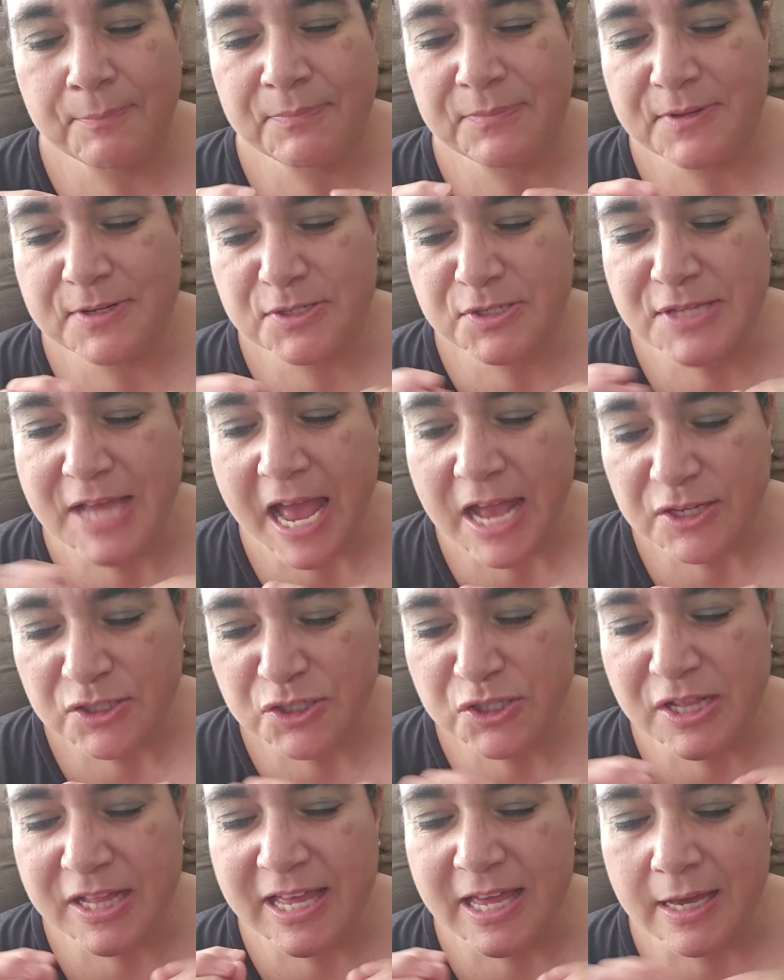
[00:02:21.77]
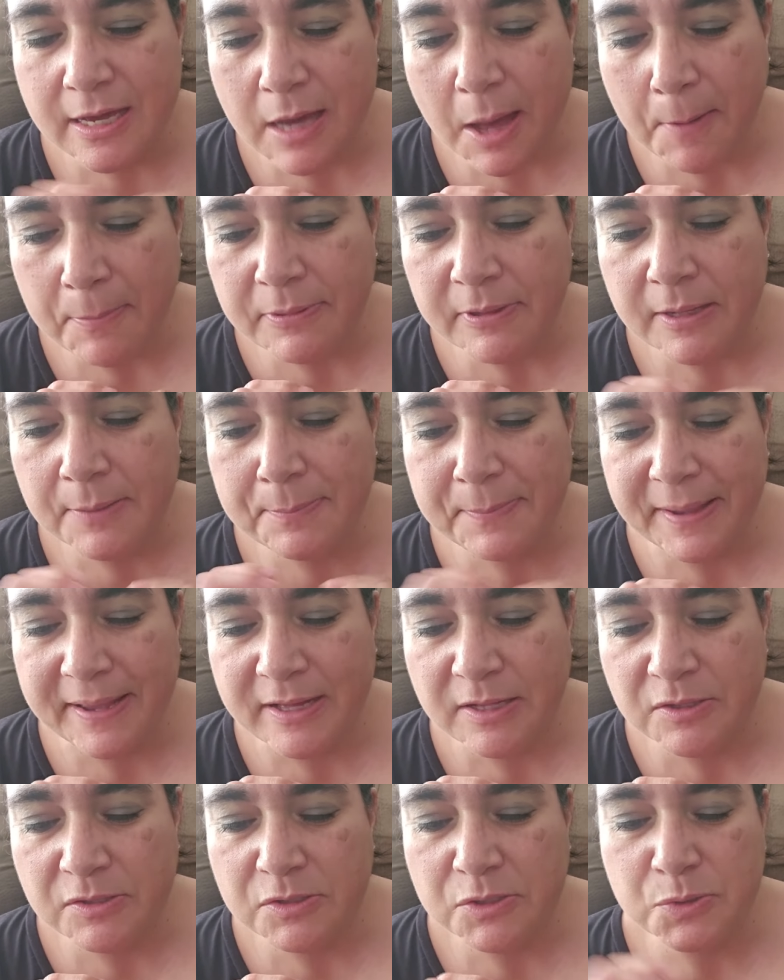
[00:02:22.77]
There's actually a couple of
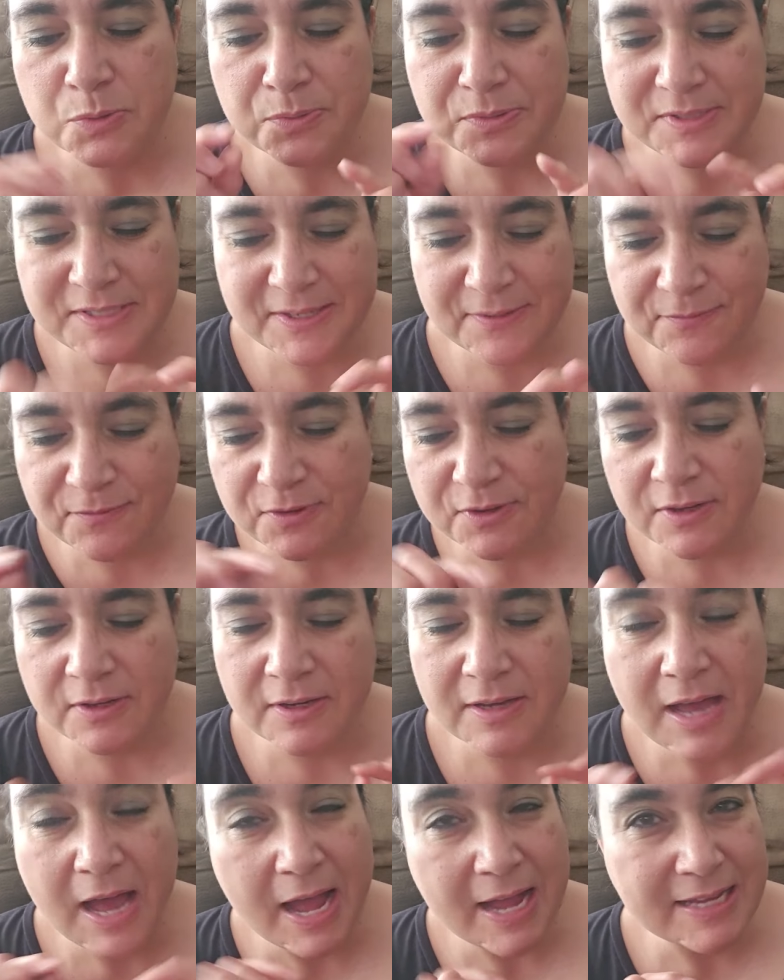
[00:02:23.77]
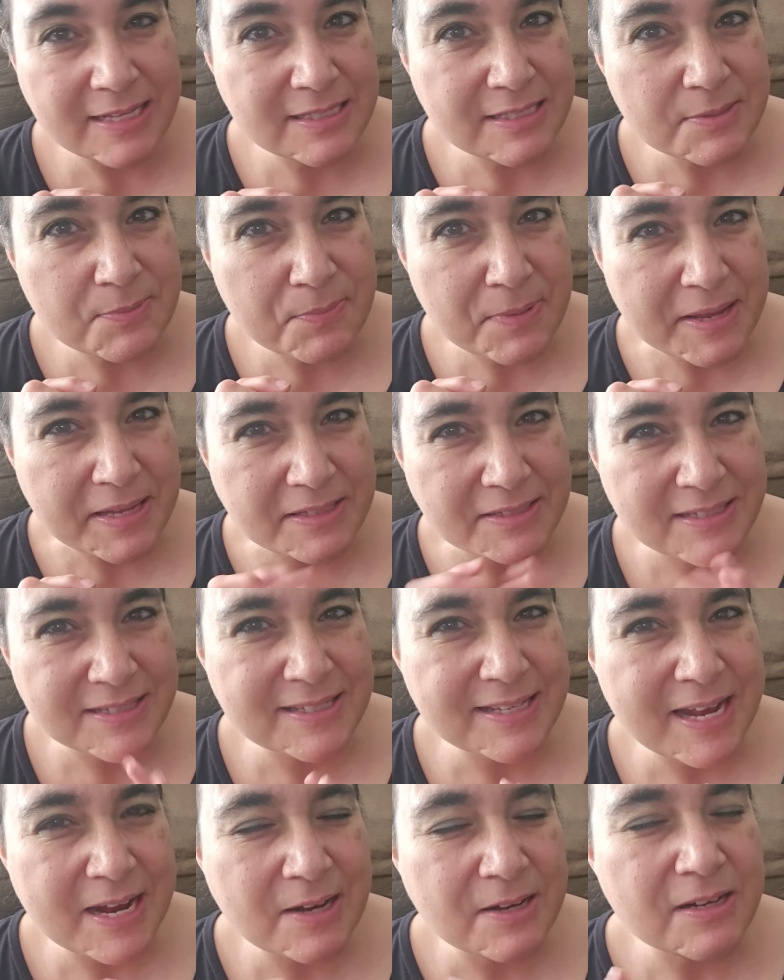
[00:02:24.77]
pickles with different kinds of
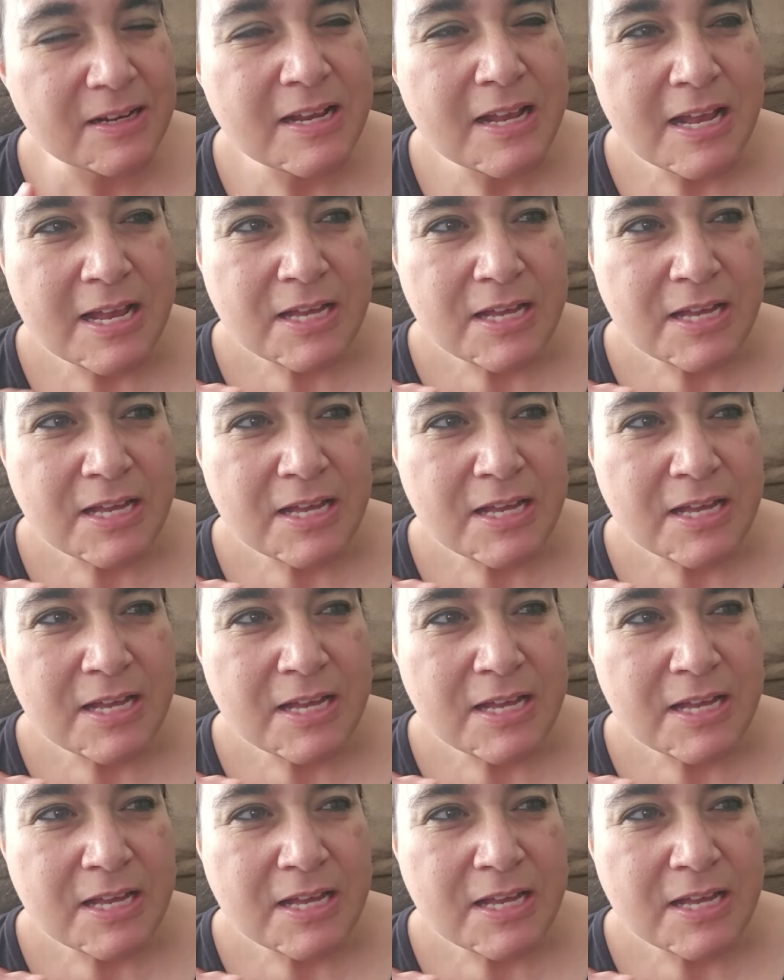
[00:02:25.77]
painted hair.